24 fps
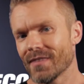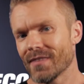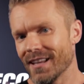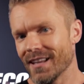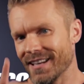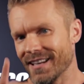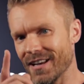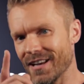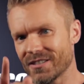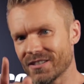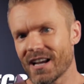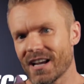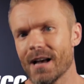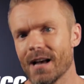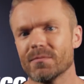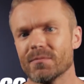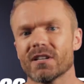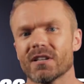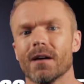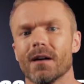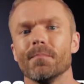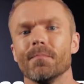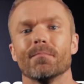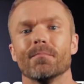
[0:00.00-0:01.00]
Now time's
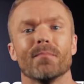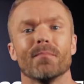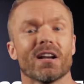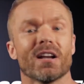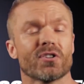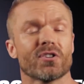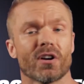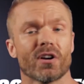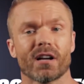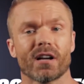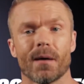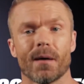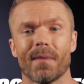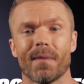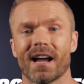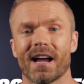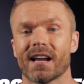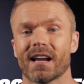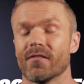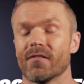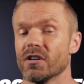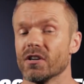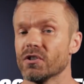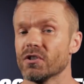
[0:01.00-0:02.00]
up. Make sure to come back
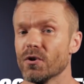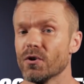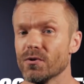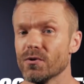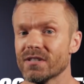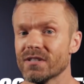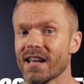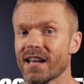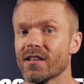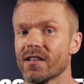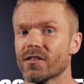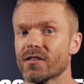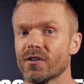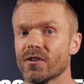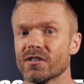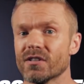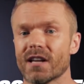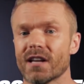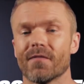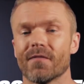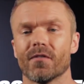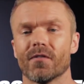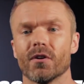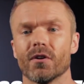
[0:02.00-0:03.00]
every Tuesday and
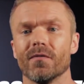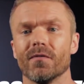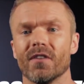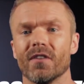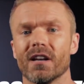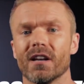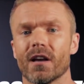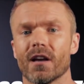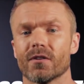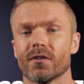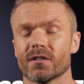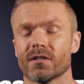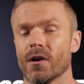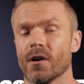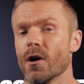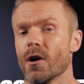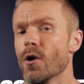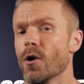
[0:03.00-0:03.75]
Thursday for new videos,